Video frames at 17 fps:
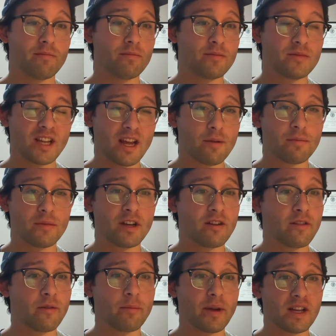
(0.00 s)
damn
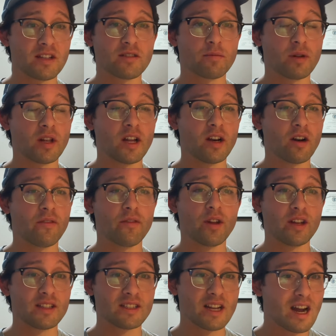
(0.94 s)
near the best player on the
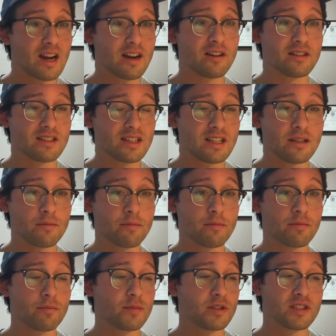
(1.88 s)
entire
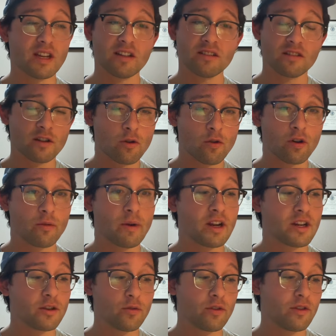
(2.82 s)
team besides the
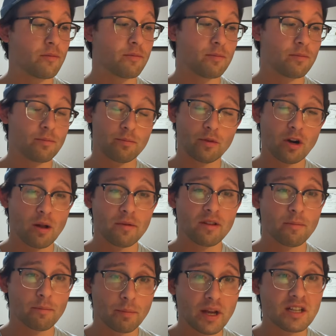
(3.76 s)
quarterback. You were probably
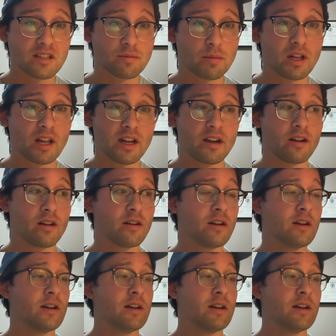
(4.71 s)
the best player.